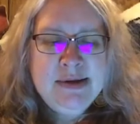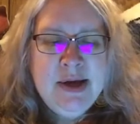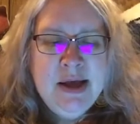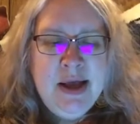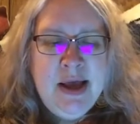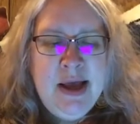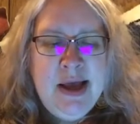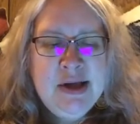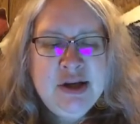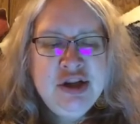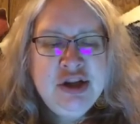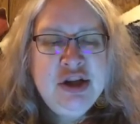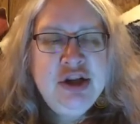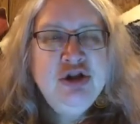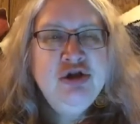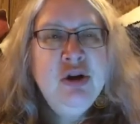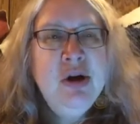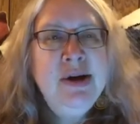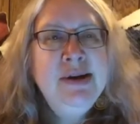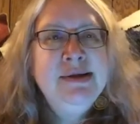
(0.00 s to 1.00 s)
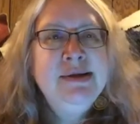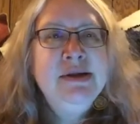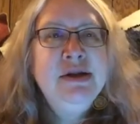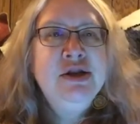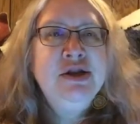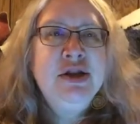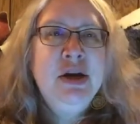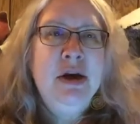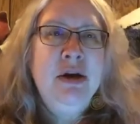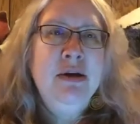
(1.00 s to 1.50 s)
and she tries to
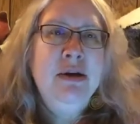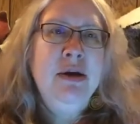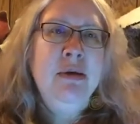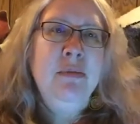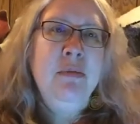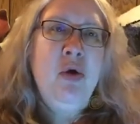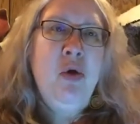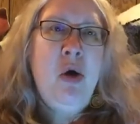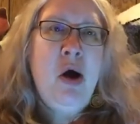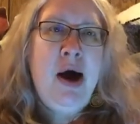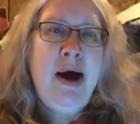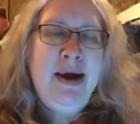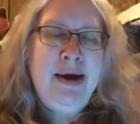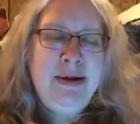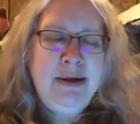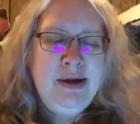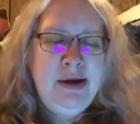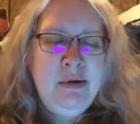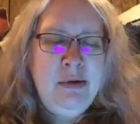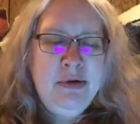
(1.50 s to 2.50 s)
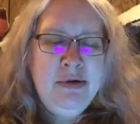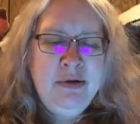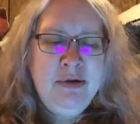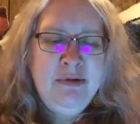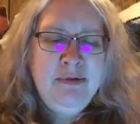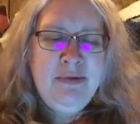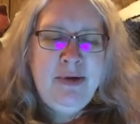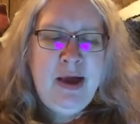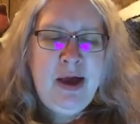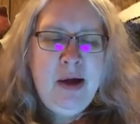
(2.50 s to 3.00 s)
share them quietly with her
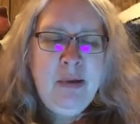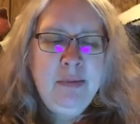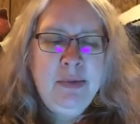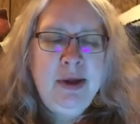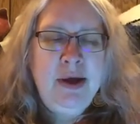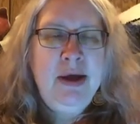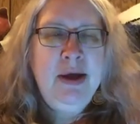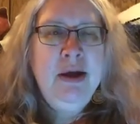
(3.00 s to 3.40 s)
family.